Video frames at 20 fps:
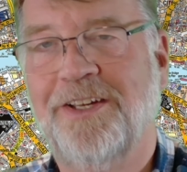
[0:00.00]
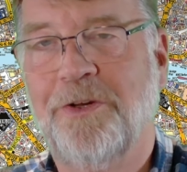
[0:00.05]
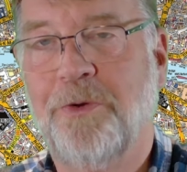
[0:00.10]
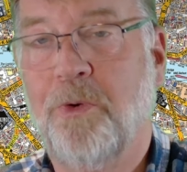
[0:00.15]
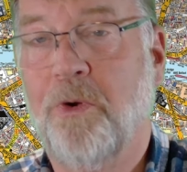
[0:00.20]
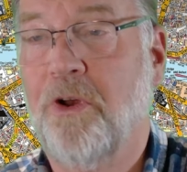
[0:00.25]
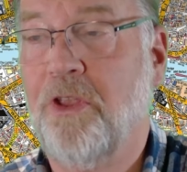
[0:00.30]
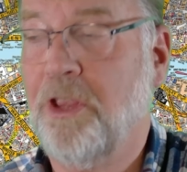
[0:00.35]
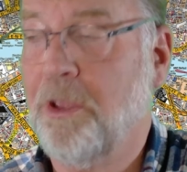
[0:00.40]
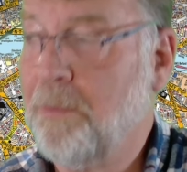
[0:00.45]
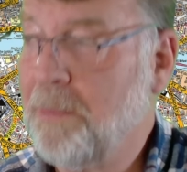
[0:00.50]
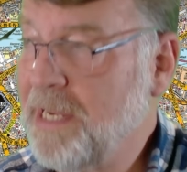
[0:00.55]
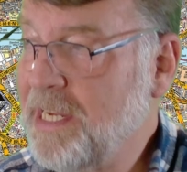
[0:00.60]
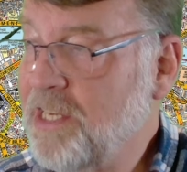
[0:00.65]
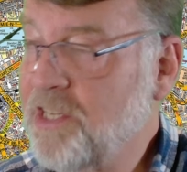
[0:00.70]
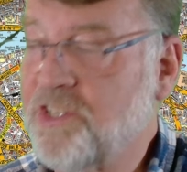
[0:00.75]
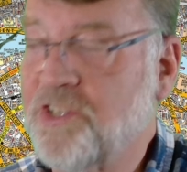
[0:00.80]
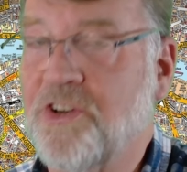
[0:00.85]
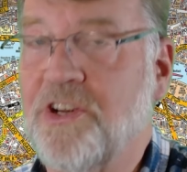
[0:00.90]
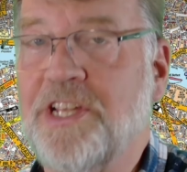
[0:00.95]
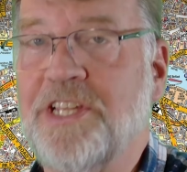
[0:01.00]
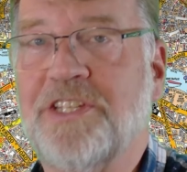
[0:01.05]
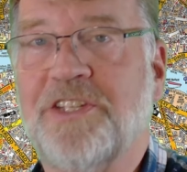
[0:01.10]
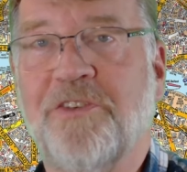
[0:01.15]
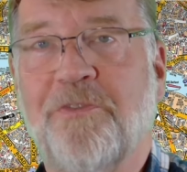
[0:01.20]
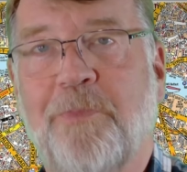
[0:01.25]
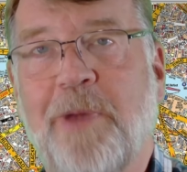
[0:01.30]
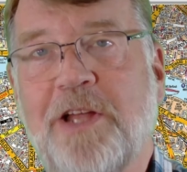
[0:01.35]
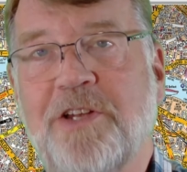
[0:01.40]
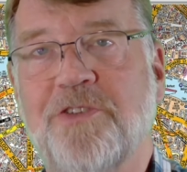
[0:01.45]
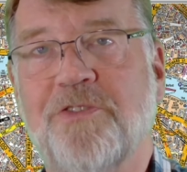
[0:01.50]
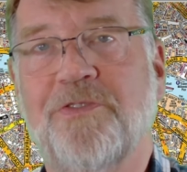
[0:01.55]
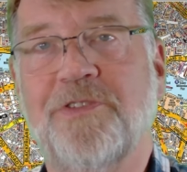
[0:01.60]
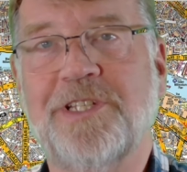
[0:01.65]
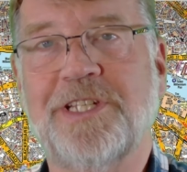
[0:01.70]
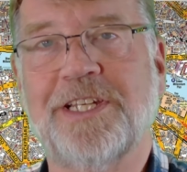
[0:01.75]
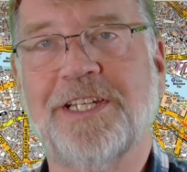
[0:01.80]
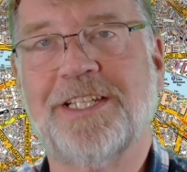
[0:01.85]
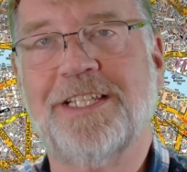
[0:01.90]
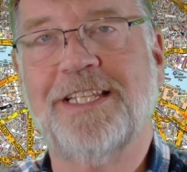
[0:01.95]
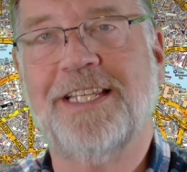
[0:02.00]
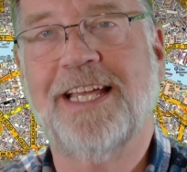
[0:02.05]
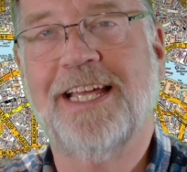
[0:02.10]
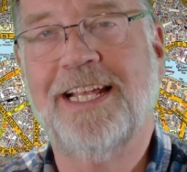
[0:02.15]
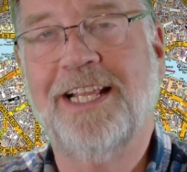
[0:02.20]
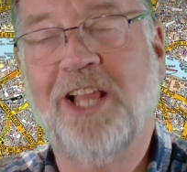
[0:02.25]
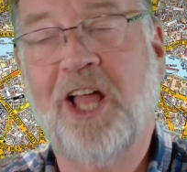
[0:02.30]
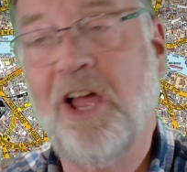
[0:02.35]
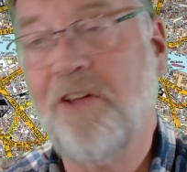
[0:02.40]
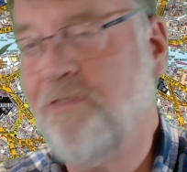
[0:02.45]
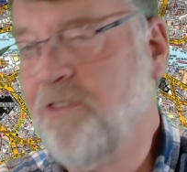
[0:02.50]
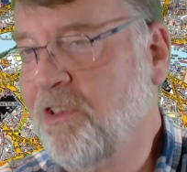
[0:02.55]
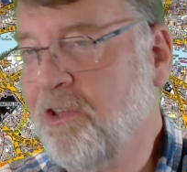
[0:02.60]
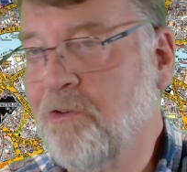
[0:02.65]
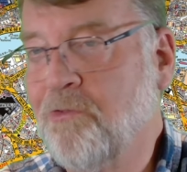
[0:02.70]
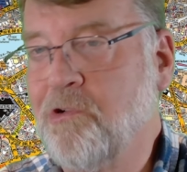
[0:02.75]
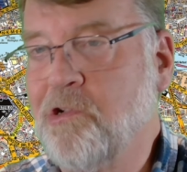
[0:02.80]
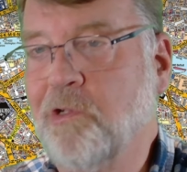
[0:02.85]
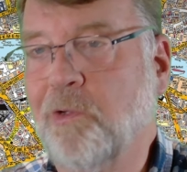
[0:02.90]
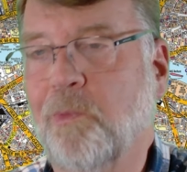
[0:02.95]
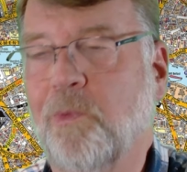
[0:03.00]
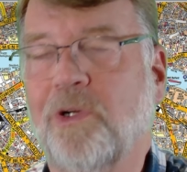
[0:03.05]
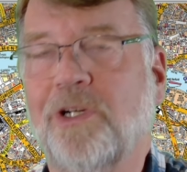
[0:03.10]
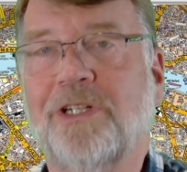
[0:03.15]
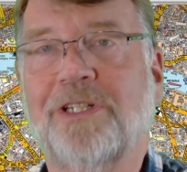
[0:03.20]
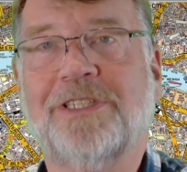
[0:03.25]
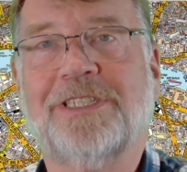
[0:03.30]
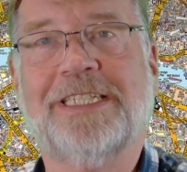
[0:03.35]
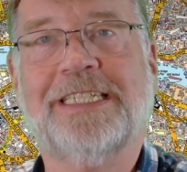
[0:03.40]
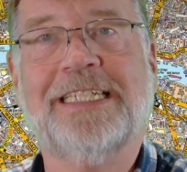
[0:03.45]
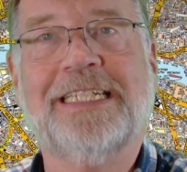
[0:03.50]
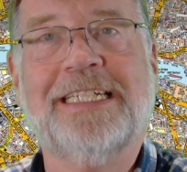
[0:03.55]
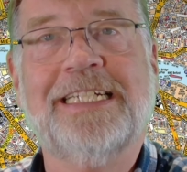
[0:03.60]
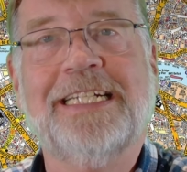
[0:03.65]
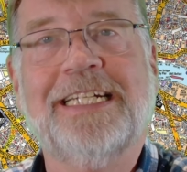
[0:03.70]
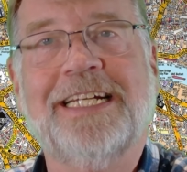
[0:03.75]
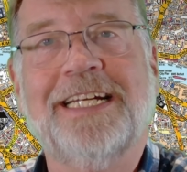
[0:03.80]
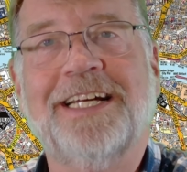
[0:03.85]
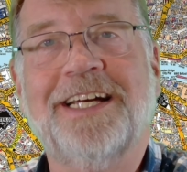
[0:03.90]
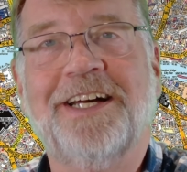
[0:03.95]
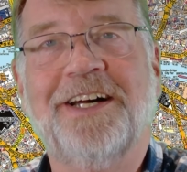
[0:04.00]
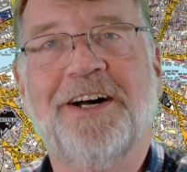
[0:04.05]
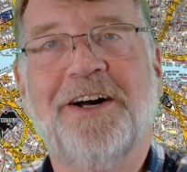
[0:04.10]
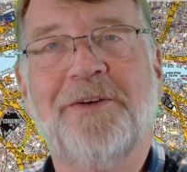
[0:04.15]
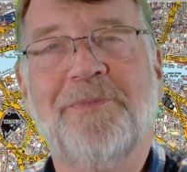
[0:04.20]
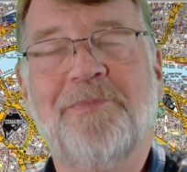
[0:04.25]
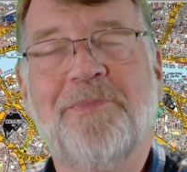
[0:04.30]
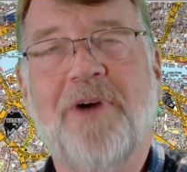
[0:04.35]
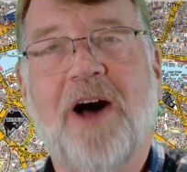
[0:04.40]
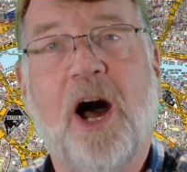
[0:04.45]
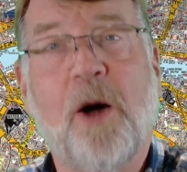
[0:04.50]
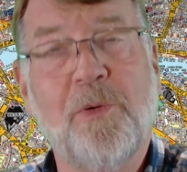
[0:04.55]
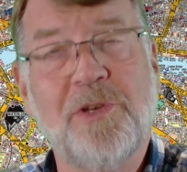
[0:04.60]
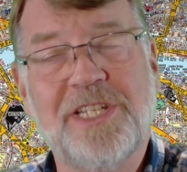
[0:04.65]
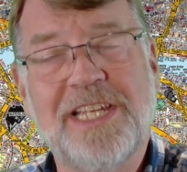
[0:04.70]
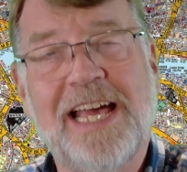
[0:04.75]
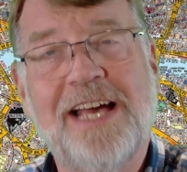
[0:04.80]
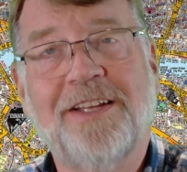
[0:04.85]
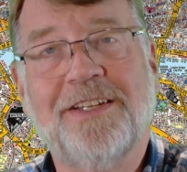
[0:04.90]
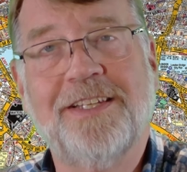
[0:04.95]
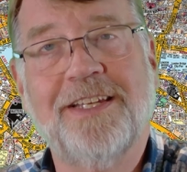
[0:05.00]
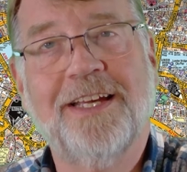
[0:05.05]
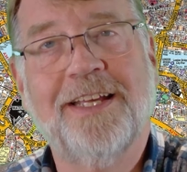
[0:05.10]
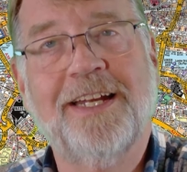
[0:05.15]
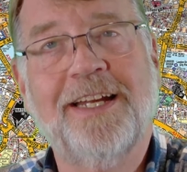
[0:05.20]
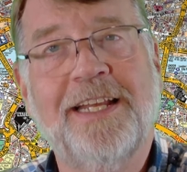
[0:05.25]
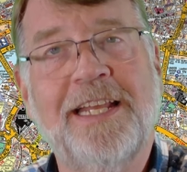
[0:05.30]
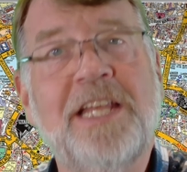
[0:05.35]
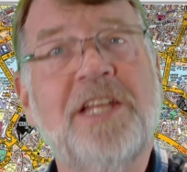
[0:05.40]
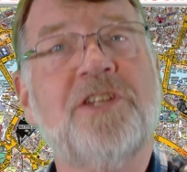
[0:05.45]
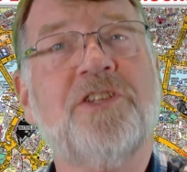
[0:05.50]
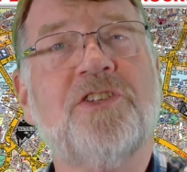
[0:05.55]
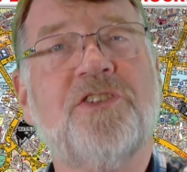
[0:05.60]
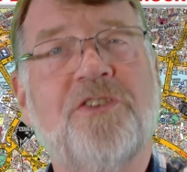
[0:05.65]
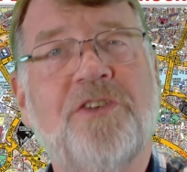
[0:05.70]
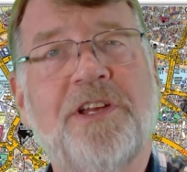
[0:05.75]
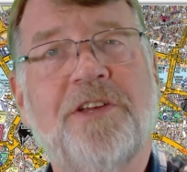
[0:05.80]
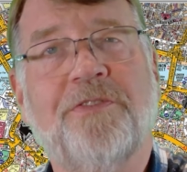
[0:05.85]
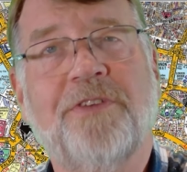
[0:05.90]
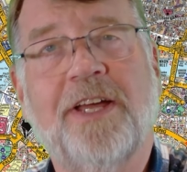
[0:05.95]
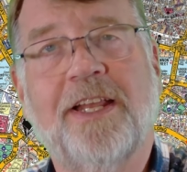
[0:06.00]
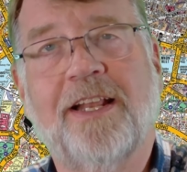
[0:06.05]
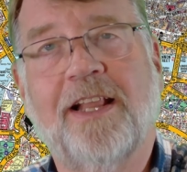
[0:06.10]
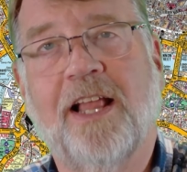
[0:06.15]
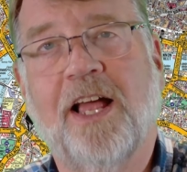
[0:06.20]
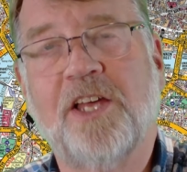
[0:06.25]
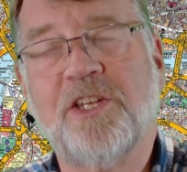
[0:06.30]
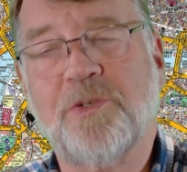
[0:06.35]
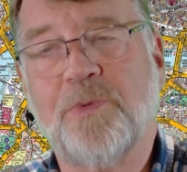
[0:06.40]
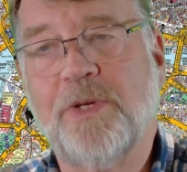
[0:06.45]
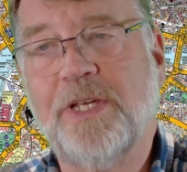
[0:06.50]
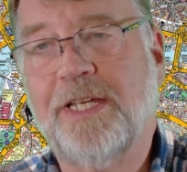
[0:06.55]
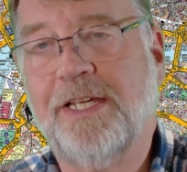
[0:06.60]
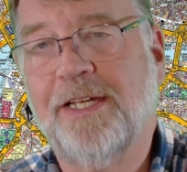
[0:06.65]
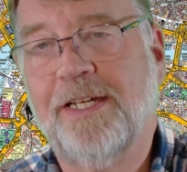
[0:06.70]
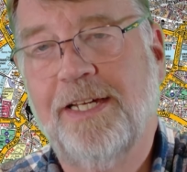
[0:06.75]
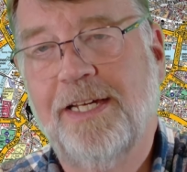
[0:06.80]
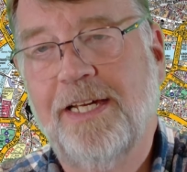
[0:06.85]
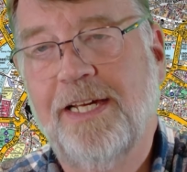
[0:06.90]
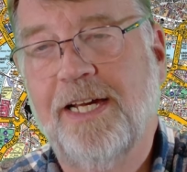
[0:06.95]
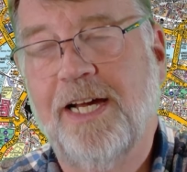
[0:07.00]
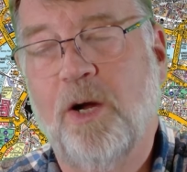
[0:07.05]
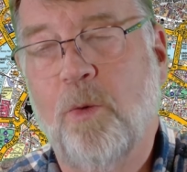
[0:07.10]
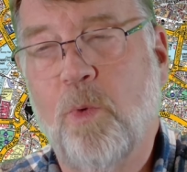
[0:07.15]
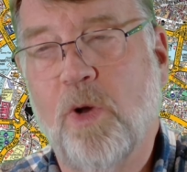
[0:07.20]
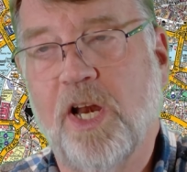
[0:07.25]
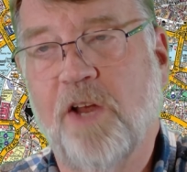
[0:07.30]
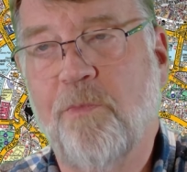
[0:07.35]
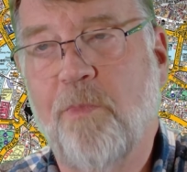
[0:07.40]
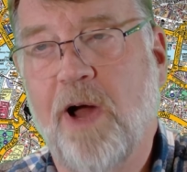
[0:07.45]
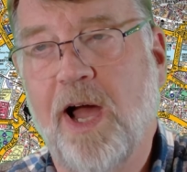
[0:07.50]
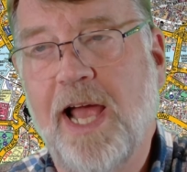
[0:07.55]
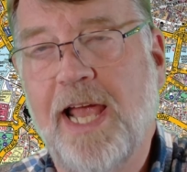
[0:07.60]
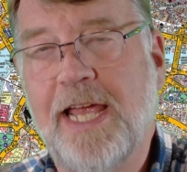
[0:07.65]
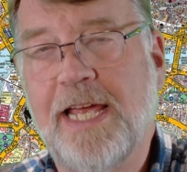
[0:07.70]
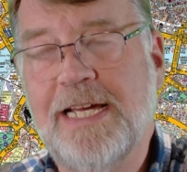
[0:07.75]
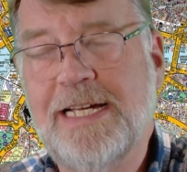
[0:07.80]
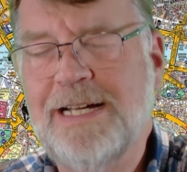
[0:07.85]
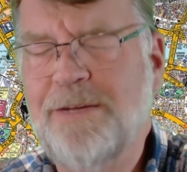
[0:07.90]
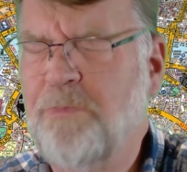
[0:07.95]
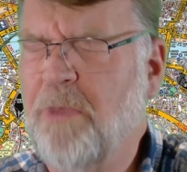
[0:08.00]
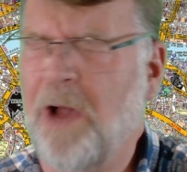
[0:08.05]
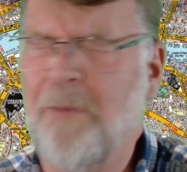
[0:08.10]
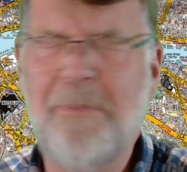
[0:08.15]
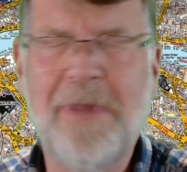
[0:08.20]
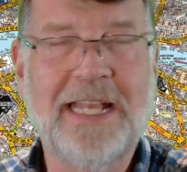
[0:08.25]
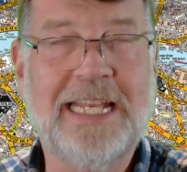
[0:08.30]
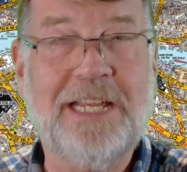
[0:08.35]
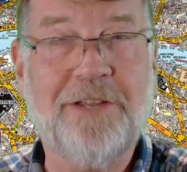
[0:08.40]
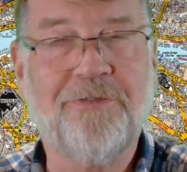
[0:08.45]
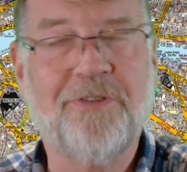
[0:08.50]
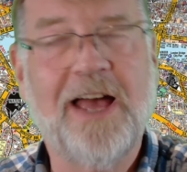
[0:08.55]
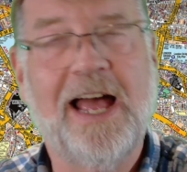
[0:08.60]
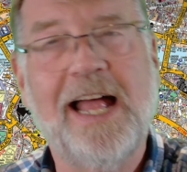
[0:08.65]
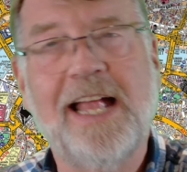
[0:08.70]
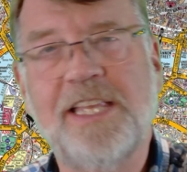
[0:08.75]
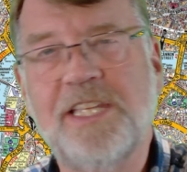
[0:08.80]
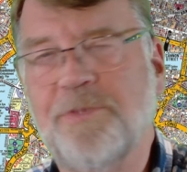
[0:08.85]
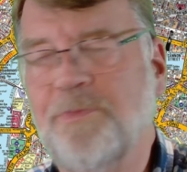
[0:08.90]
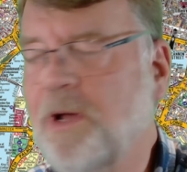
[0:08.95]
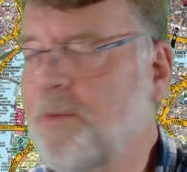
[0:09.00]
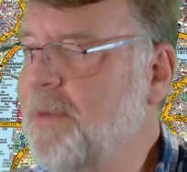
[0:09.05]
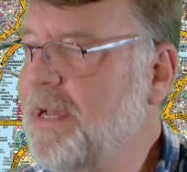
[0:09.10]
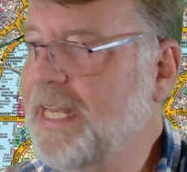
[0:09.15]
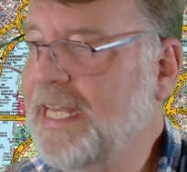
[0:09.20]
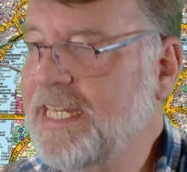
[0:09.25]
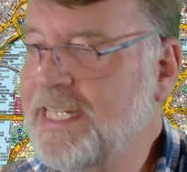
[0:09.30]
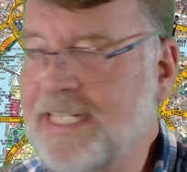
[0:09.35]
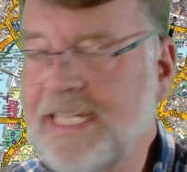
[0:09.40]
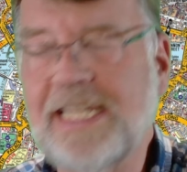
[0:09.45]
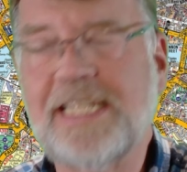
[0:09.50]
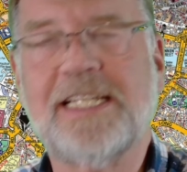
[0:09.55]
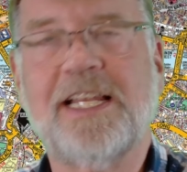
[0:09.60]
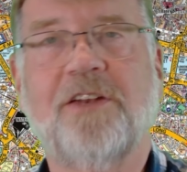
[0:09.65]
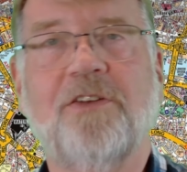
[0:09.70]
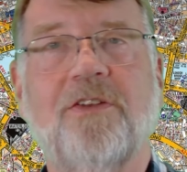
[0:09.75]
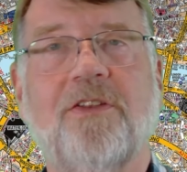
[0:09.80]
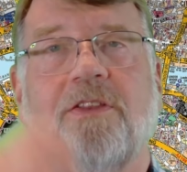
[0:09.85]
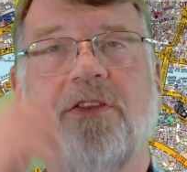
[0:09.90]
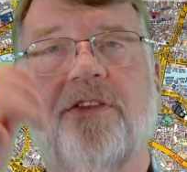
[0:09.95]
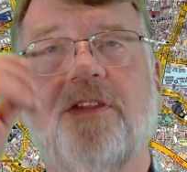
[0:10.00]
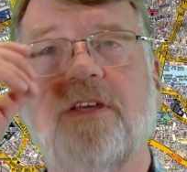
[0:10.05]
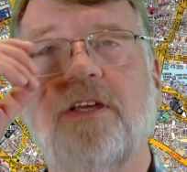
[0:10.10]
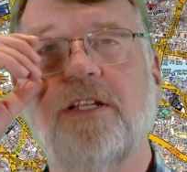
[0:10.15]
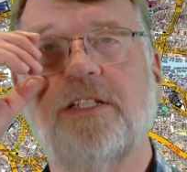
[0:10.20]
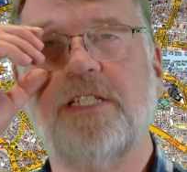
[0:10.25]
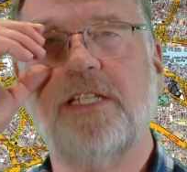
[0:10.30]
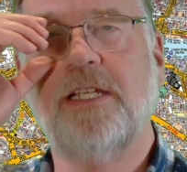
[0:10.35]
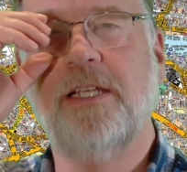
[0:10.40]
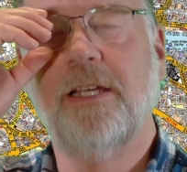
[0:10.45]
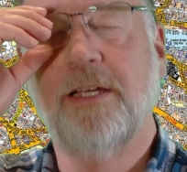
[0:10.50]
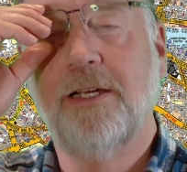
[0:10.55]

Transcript: We're in the mean streets of petrophysics today, life in the real world. I was out at an industry event last week and one of my many fans, my many 630